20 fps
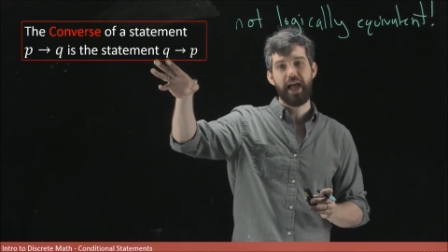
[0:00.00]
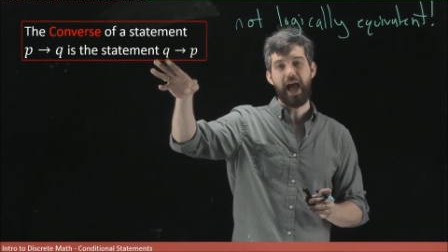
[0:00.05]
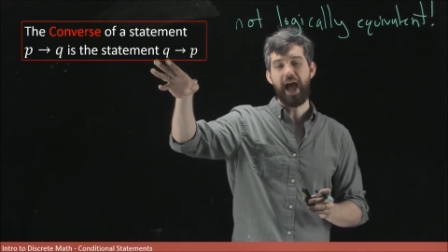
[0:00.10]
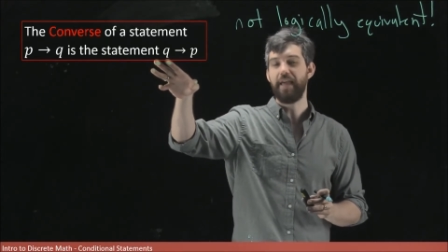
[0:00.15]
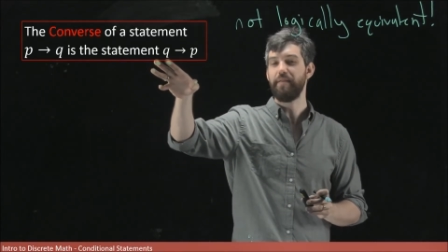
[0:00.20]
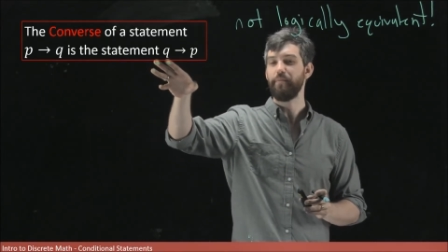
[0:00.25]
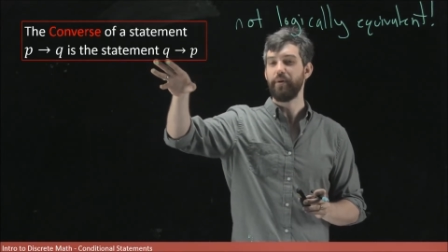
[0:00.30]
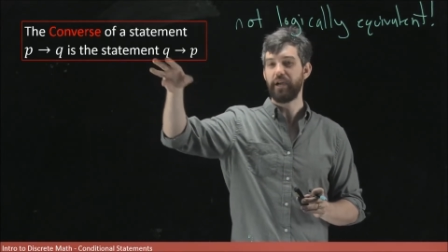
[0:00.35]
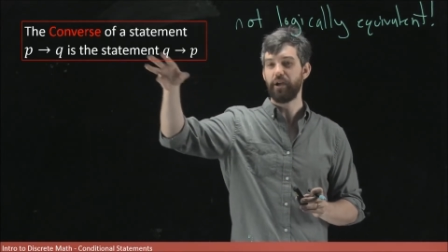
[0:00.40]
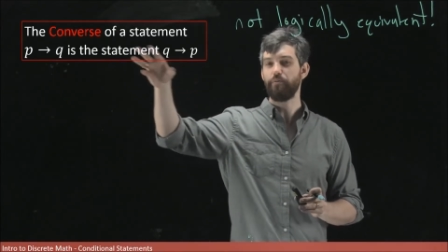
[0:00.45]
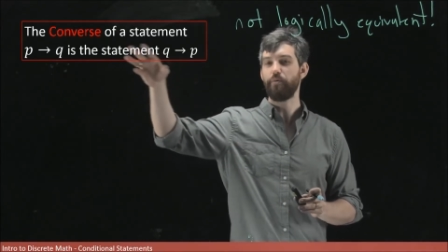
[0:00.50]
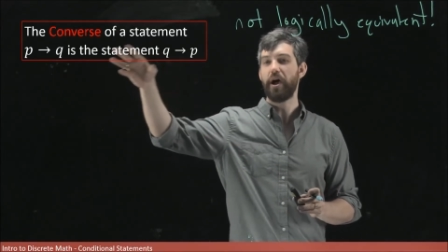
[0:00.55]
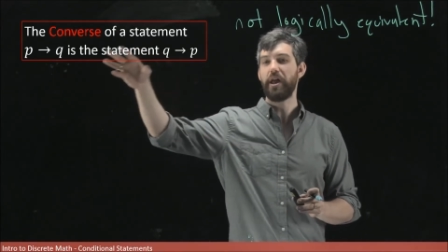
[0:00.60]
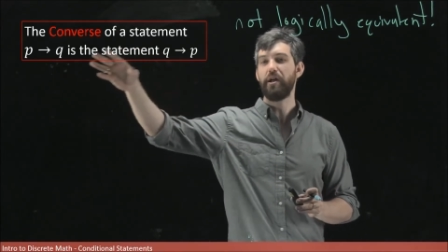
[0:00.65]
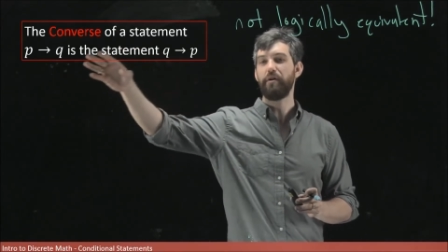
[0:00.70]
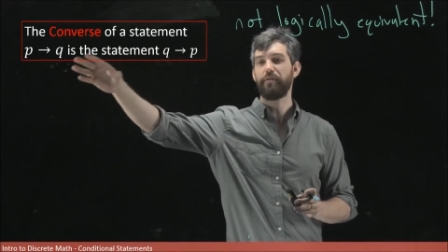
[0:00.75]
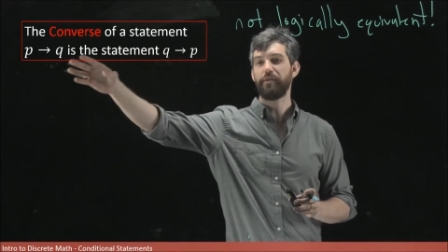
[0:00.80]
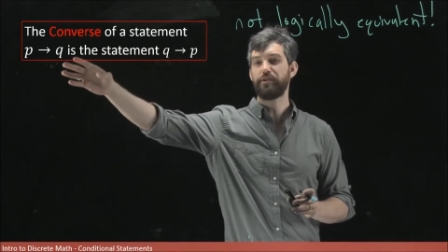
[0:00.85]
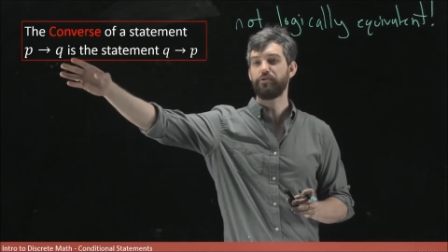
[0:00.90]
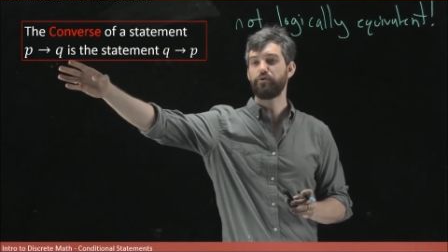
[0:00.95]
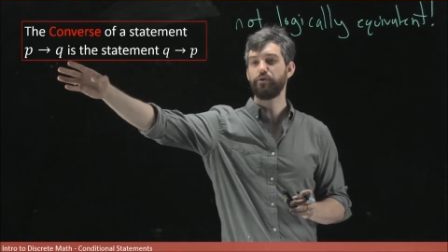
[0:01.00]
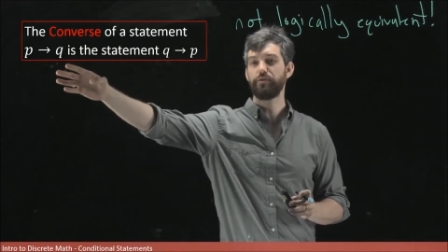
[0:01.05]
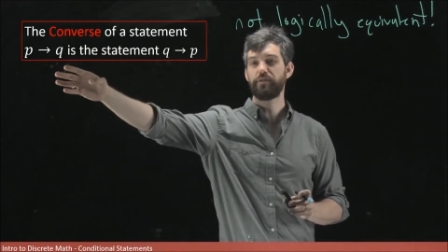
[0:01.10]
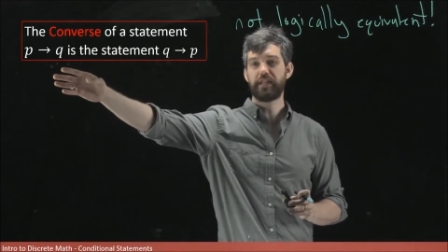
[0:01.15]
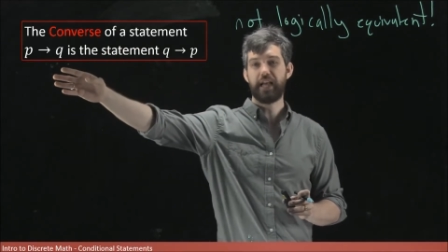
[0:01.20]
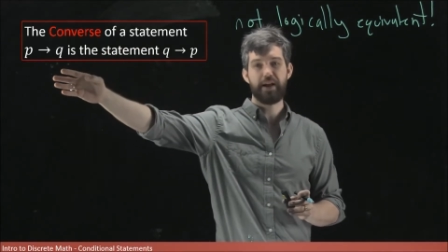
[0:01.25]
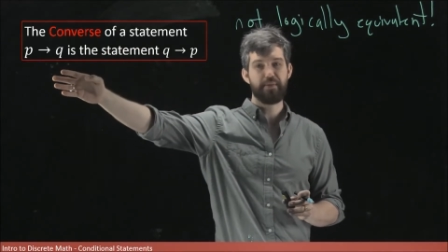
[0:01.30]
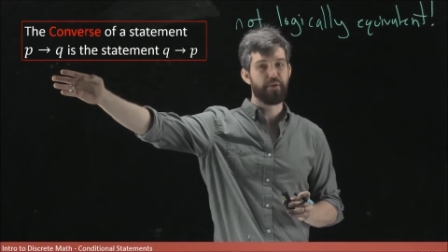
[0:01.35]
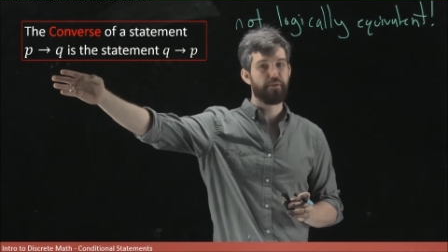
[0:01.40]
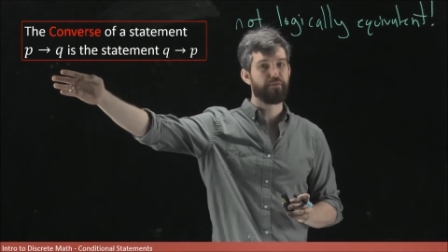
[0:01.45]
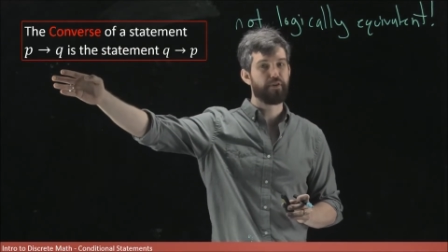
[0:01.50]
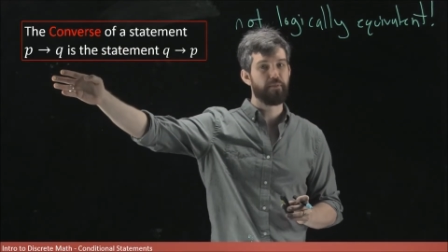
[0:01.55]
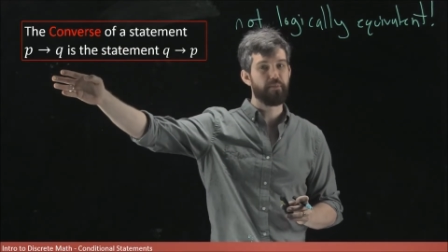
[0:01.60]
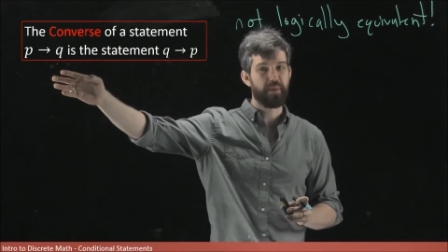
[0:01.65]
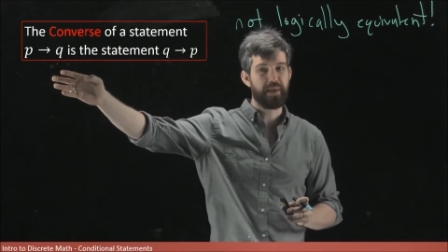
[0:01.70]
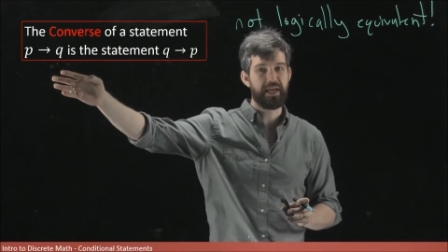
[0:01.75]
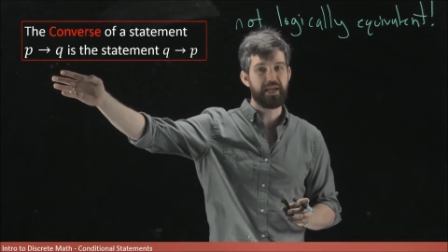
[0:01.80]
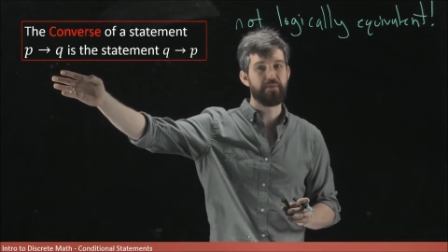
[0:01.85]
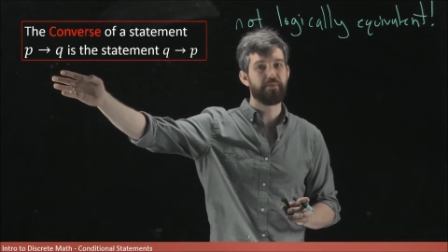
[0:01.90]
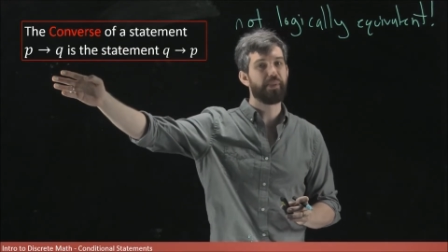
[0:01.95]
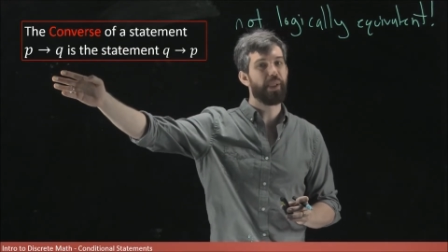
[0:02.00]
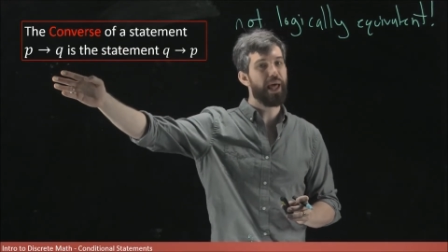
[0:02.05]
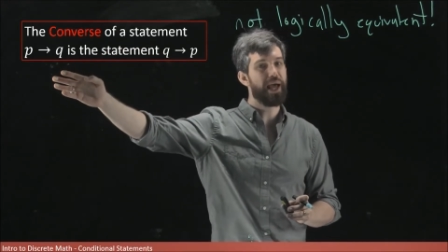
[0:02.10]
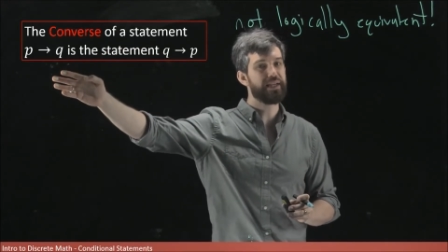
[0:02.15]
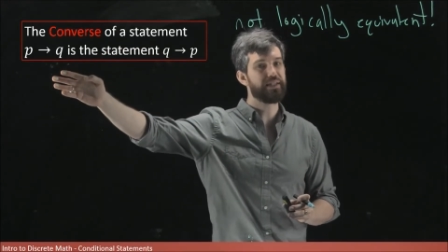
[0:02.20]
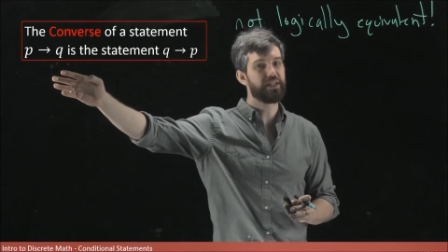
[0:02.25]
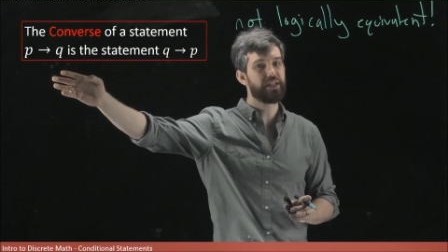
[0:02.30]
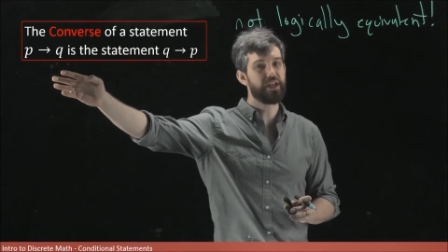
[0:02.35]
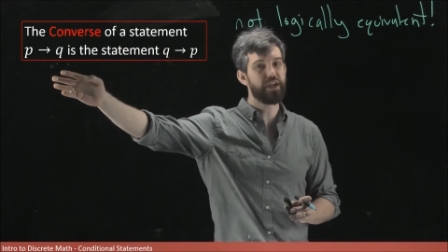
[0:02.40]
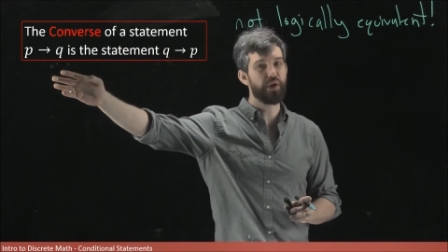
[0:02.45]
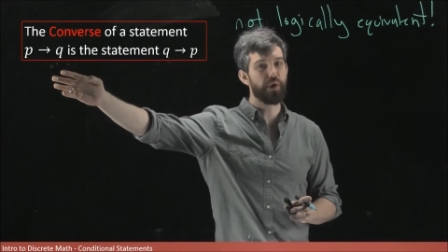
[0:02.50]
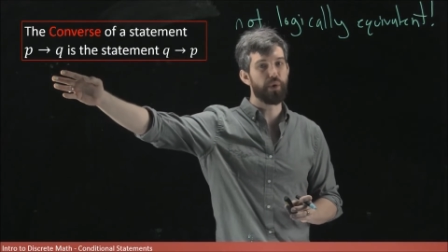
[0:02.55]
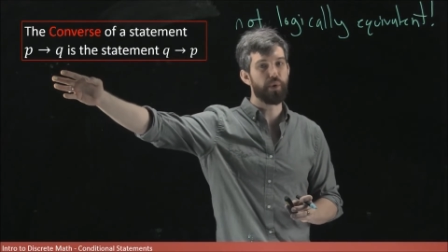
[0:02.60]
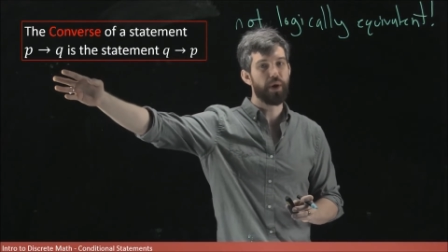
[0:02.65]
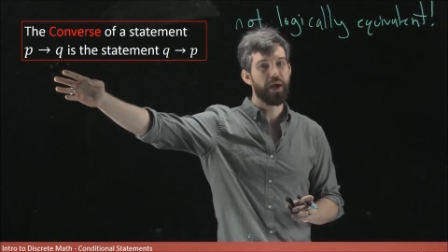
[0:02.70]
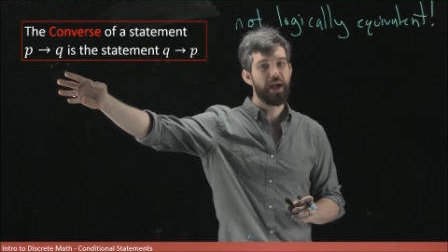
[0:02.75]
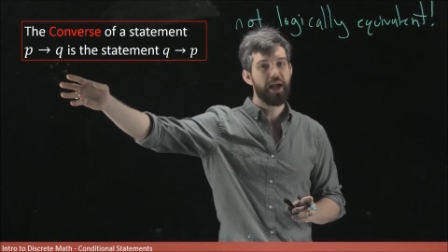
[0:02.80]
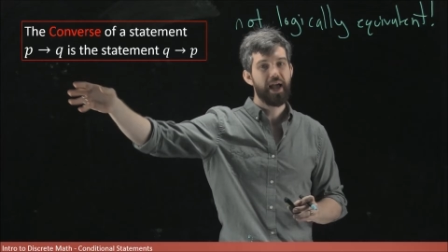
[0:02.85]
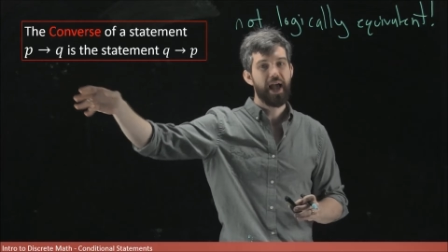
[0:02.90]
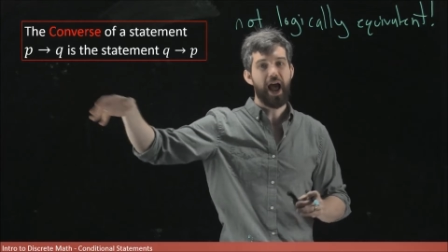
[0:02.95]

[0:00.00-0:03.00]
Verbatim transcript: and we could write out the truth table for P implies Q